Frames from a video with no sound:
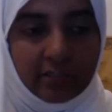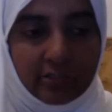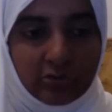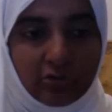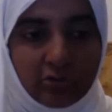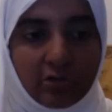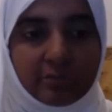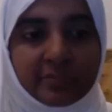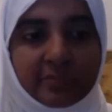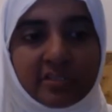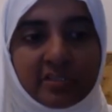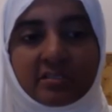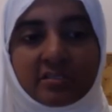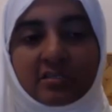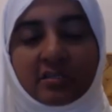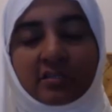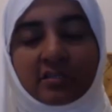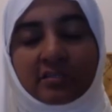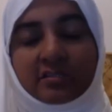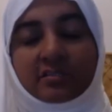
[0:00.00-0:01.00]

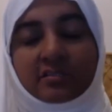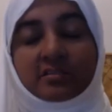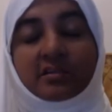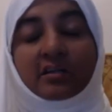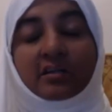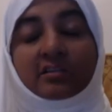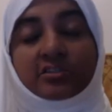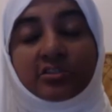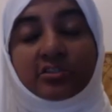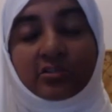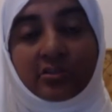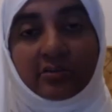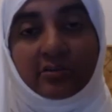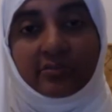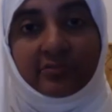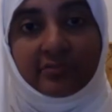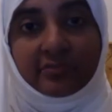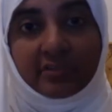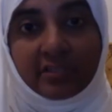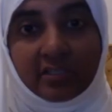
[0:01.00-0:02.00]
enormous destruction
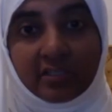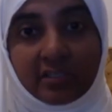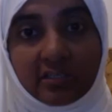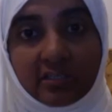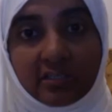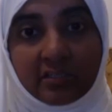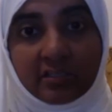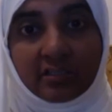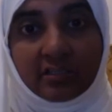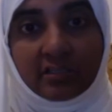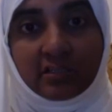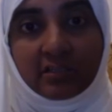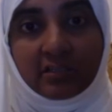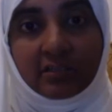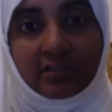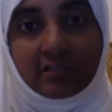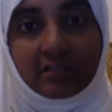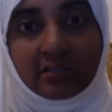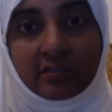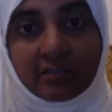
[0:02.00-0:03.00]
of the uh,
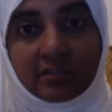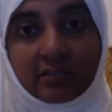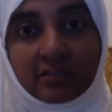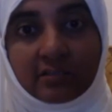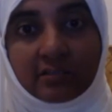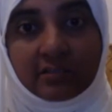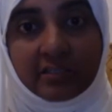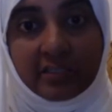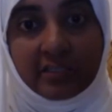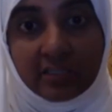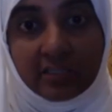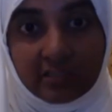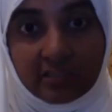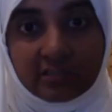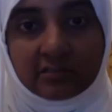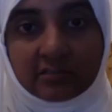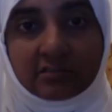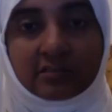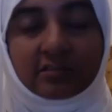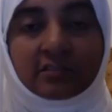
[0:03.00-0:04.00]
the
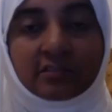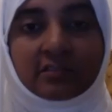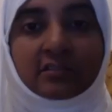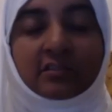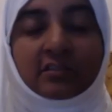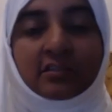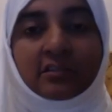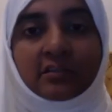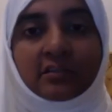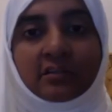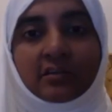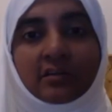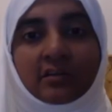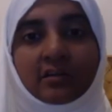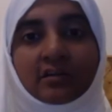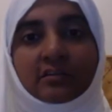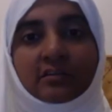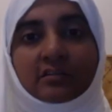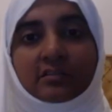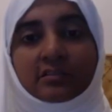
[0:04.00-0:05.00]
earth,
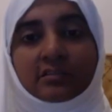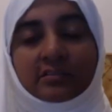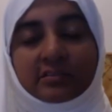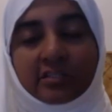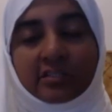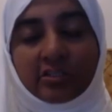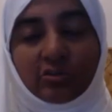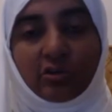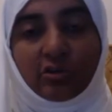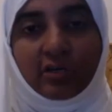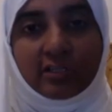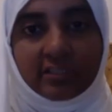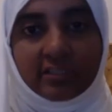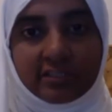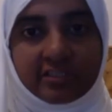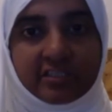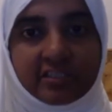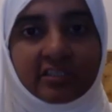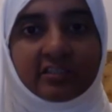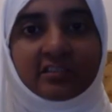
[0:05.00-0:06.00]
uh, its
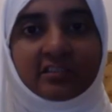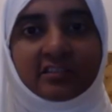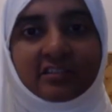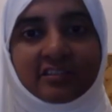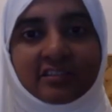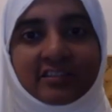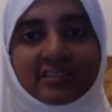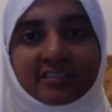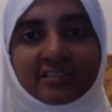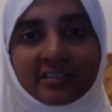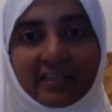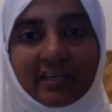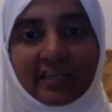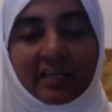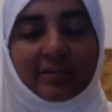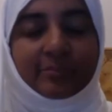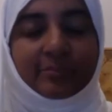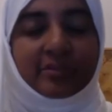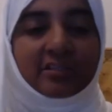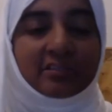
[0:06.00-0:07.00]
ecology, its
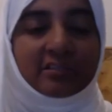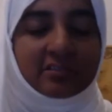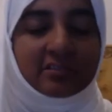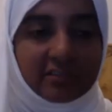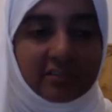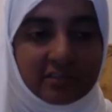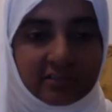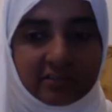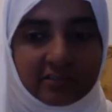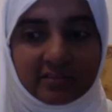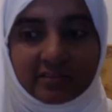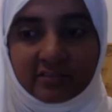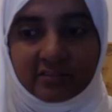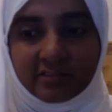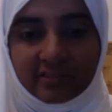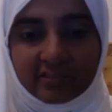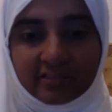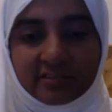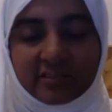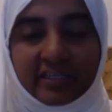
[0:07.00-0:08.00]
climate, its
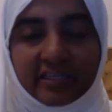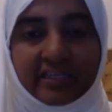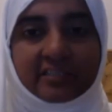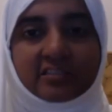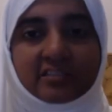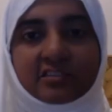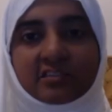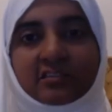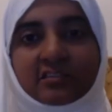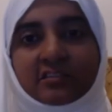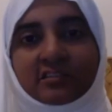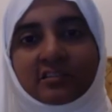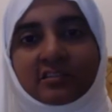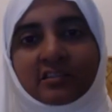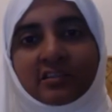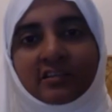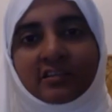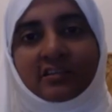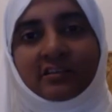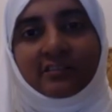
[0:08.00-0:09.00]
its nature,
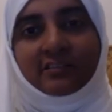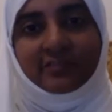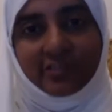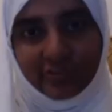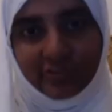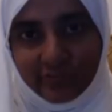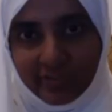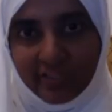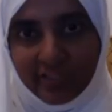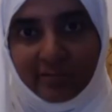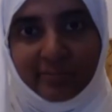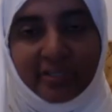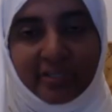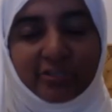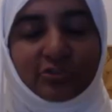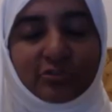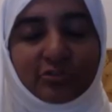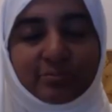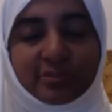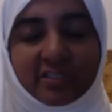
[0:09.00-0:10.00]
which we are
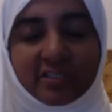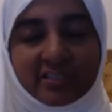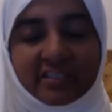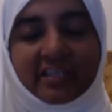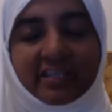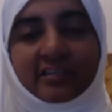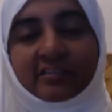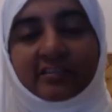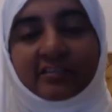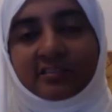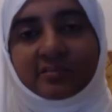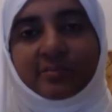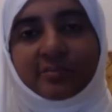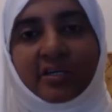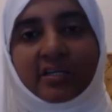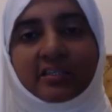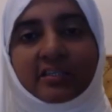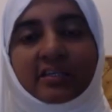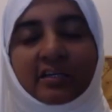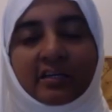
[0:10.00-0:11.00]
meant to protect as
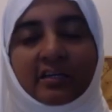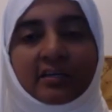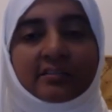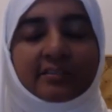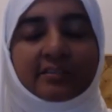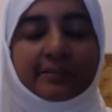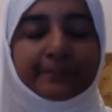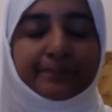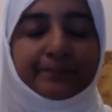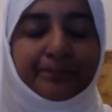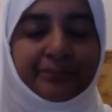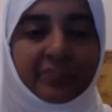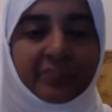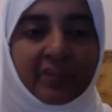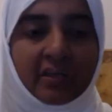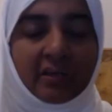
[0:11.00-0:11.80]
Bani Adam.